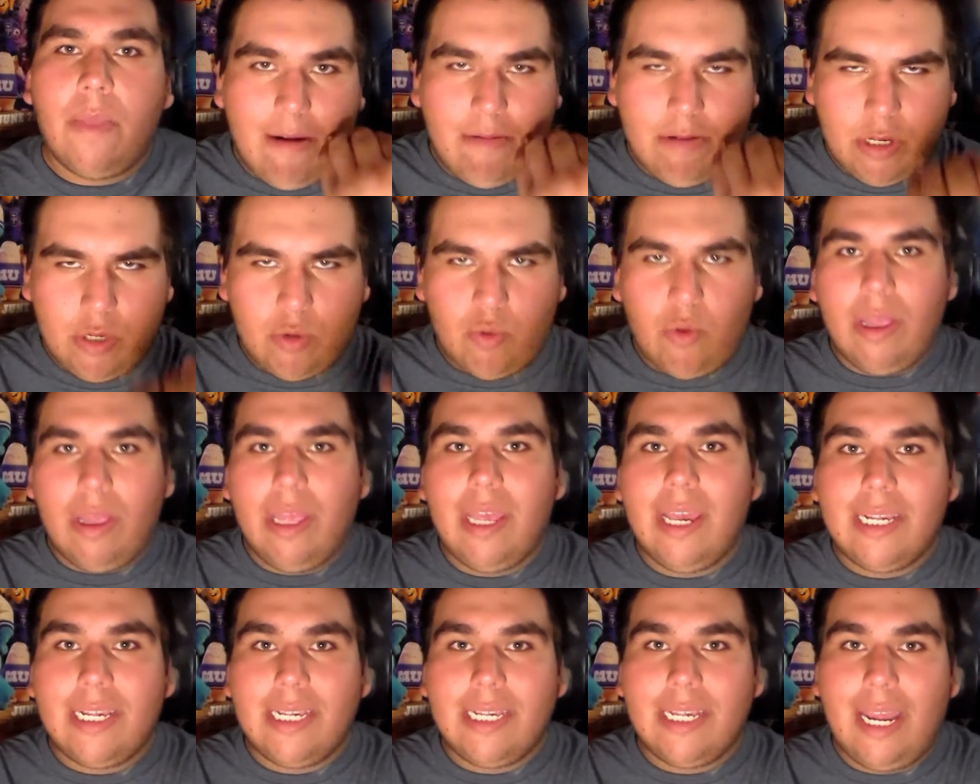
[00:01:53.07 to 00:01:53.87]
I was
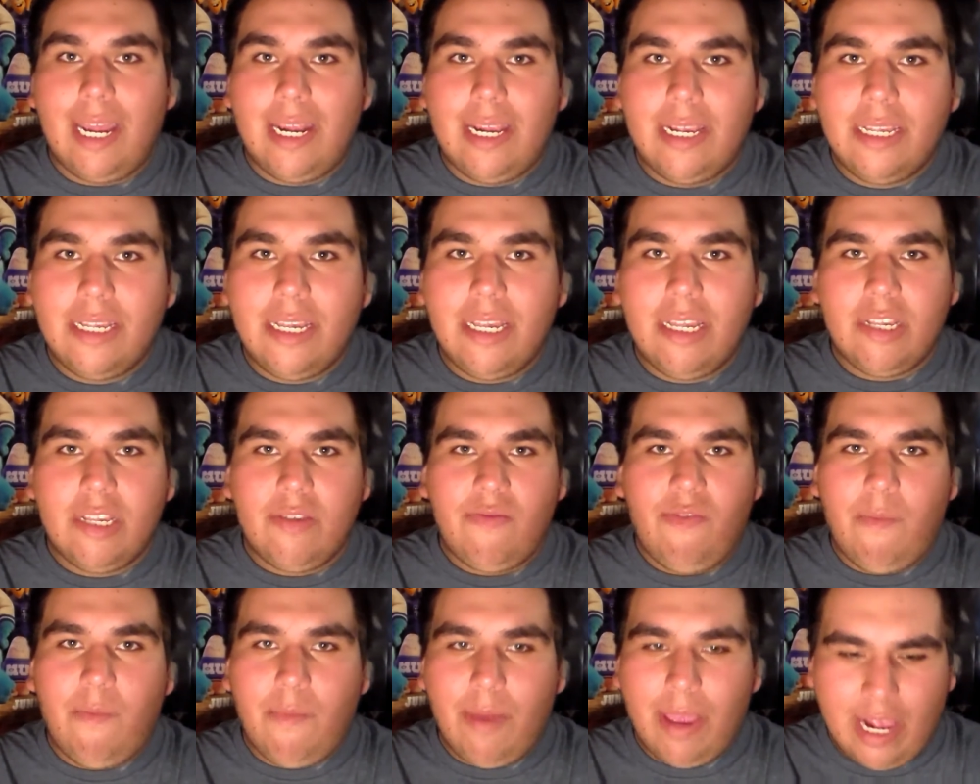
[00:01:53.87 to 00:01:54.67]
really excited to see
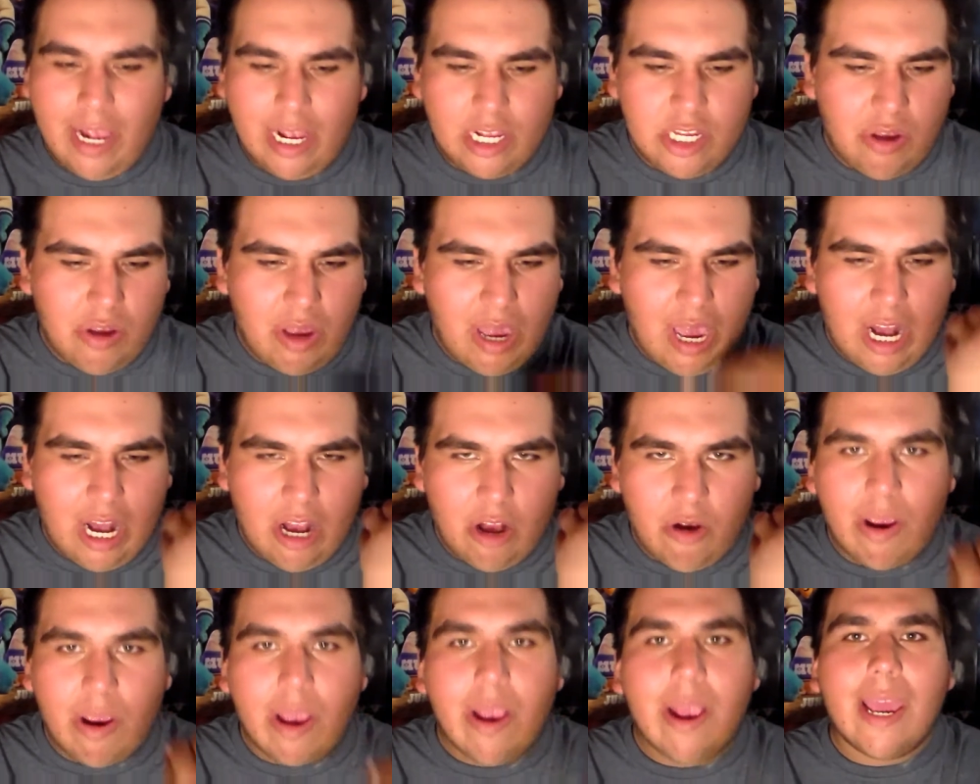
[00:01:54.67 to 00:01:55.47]
this film because you
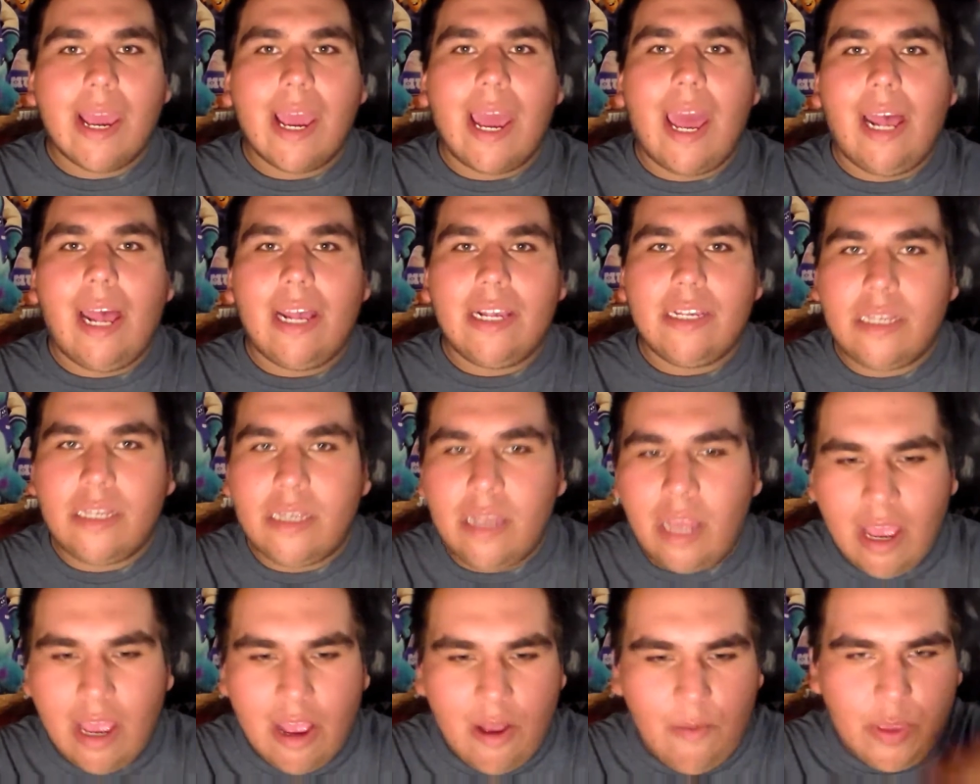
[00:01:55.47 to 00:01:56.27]
had a great
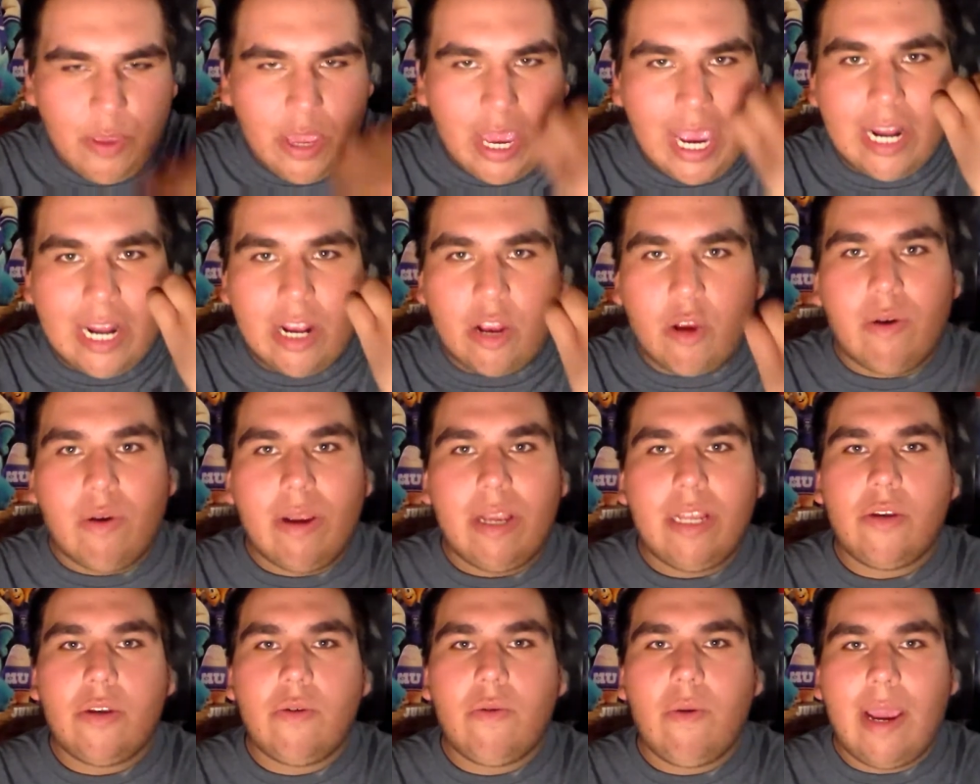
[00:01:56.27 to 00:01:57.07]
cast, you had a
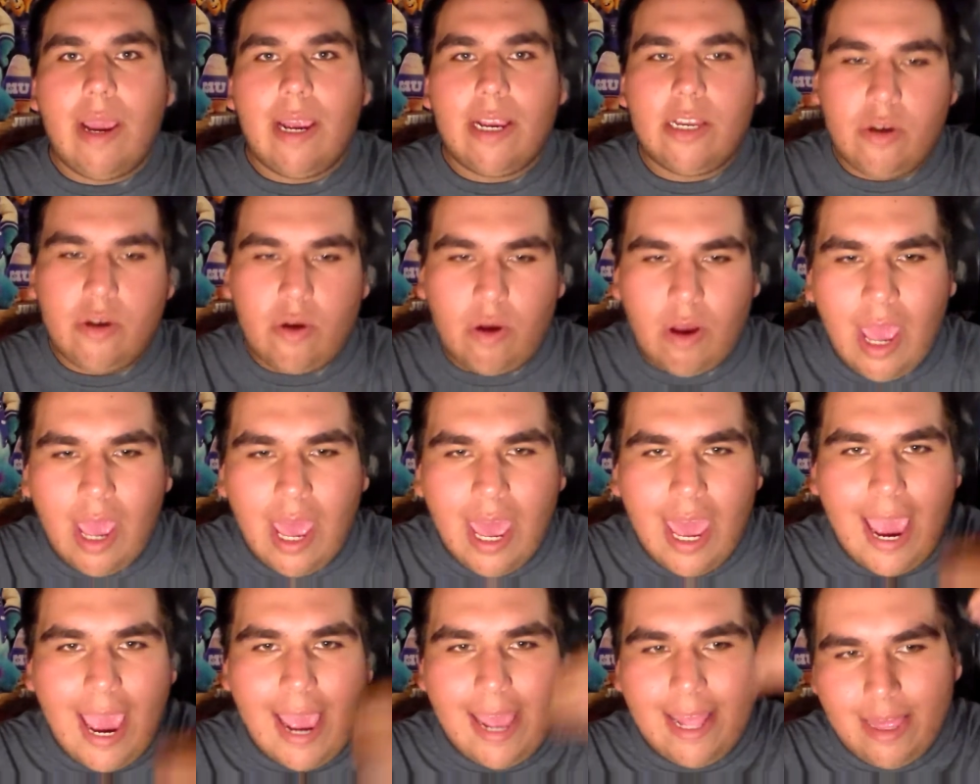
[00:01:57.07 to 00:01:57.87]
great director,
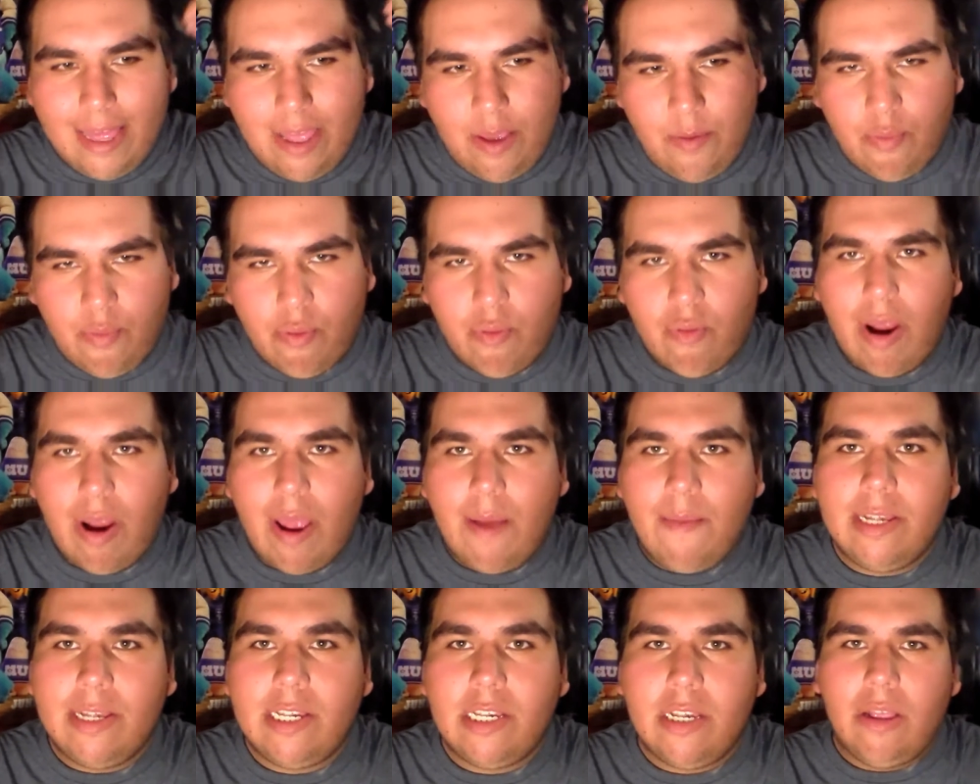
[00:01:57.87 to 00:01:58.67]
and the
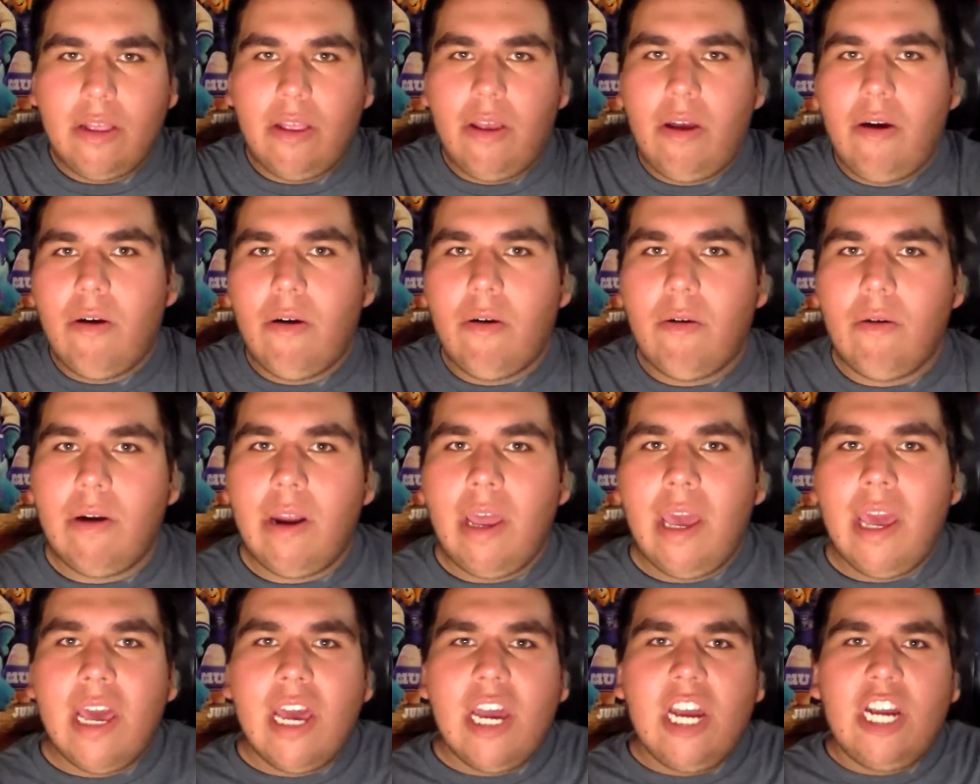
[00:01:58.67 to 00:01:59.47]
premise
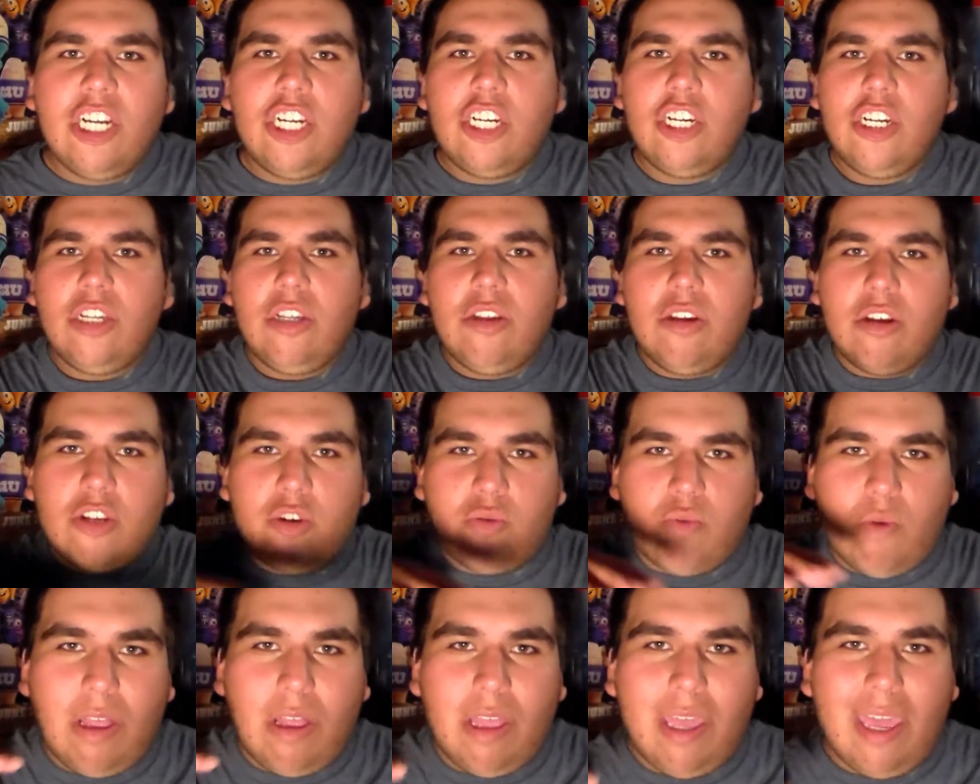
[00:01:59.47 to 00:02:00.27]
alone just
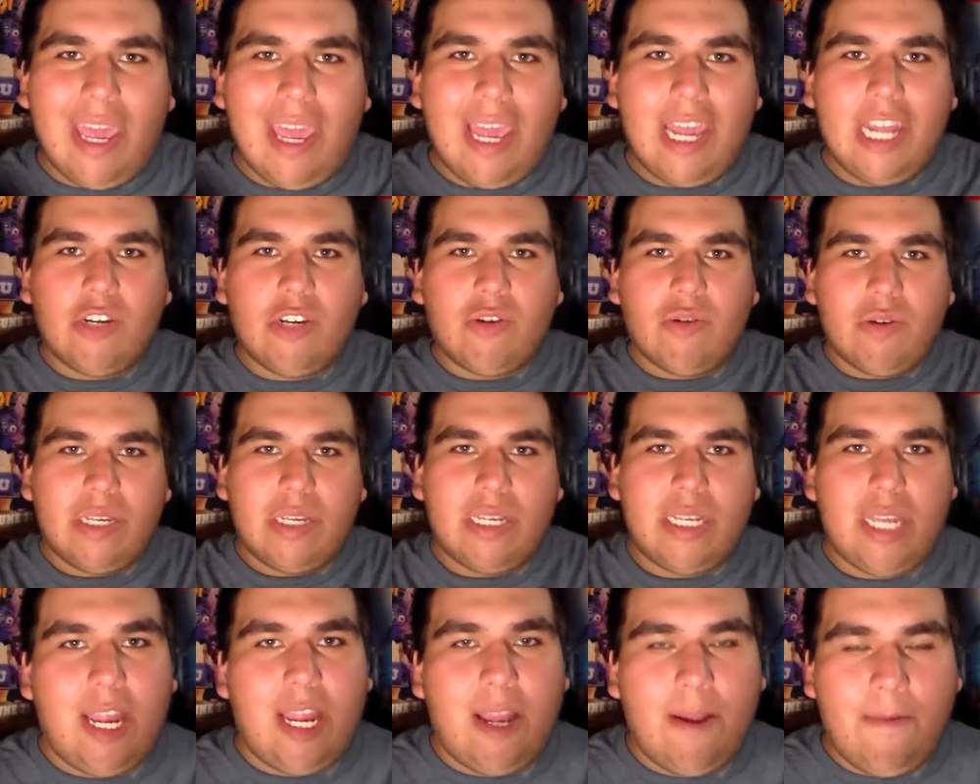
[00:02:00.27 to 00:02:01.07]
looked really
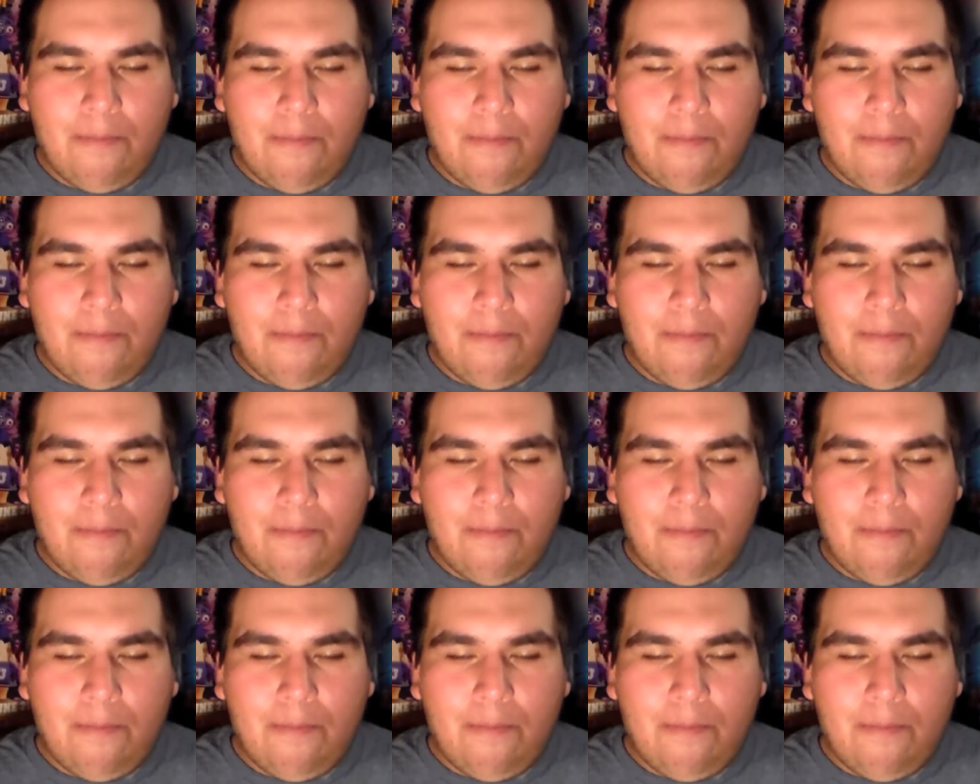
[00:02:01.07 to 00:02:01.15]
interesting.